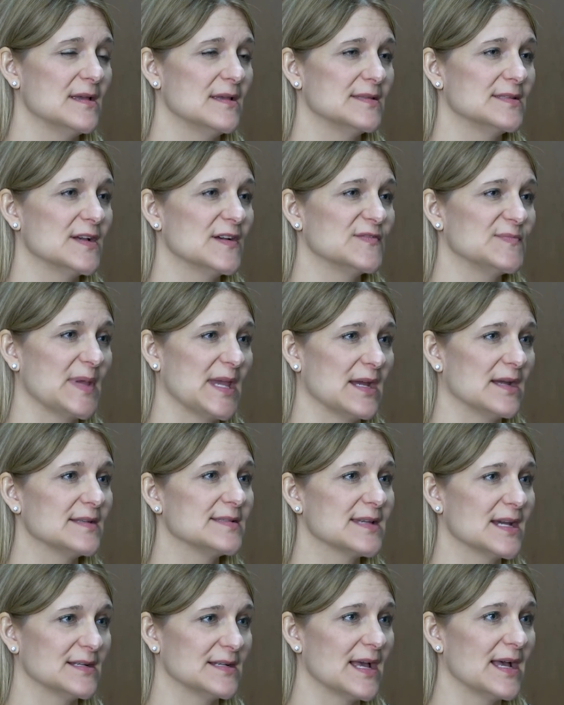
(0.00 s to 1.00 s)
So if
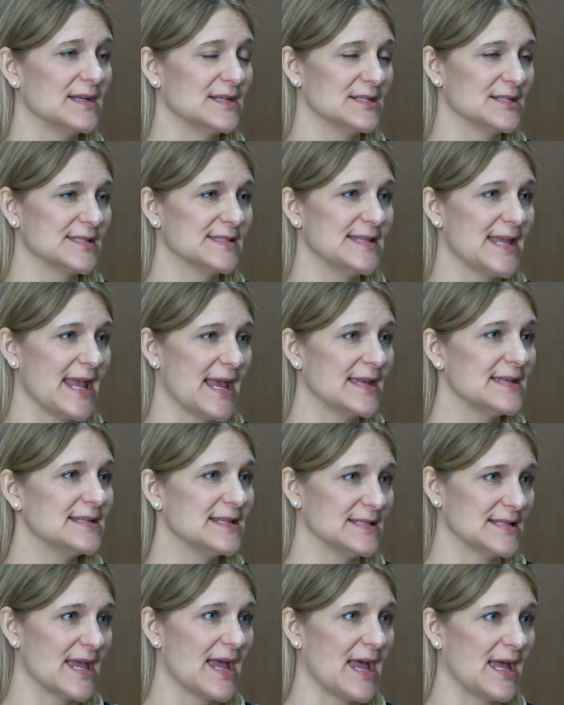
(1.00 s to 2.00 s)
parents aren't
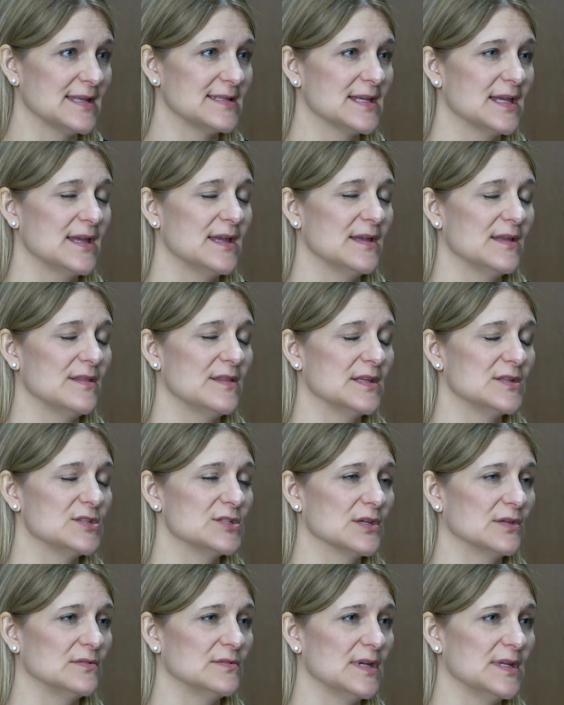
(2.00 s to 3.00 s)
understanding that, then
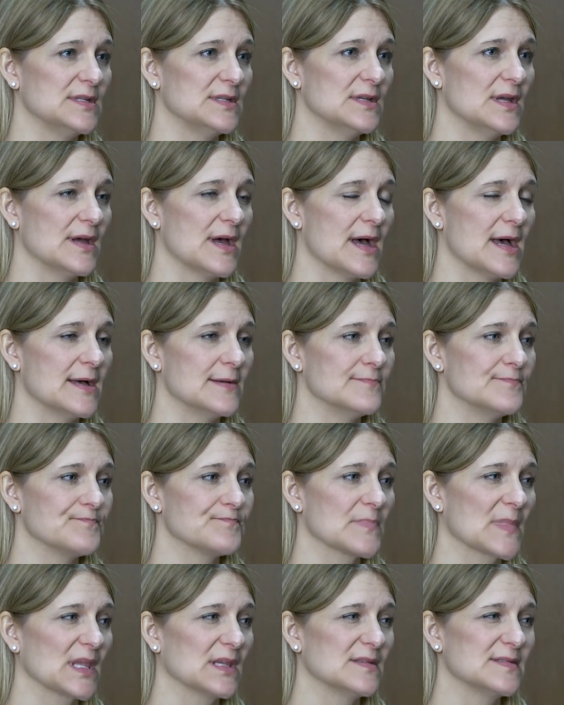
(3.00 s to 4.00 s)
children
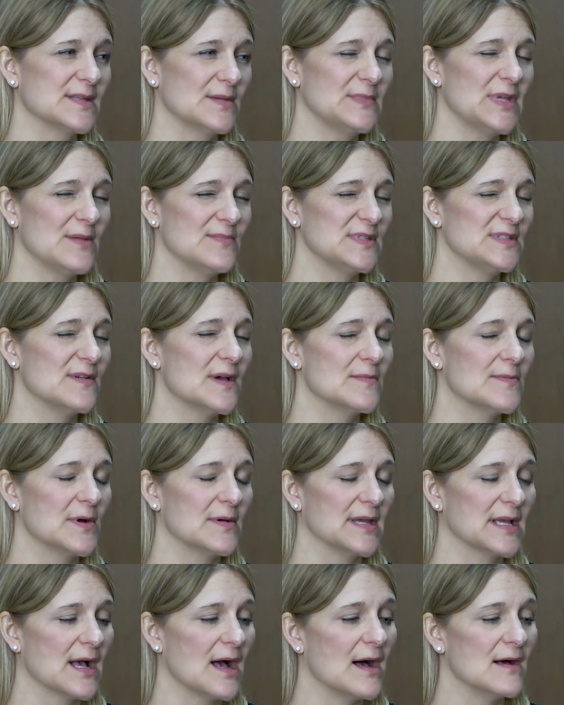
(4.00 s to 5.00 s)
um, sometimes develop what
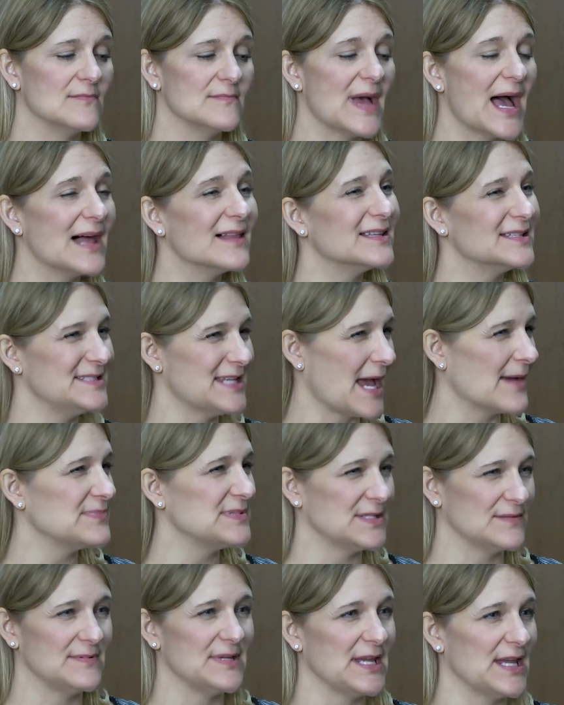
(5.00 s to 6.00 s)
we call
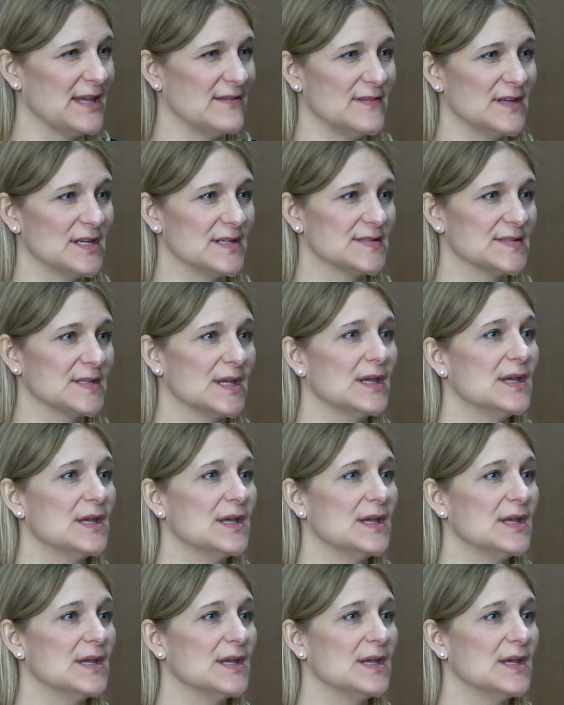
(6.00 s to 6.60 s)
maladaptive behaviors.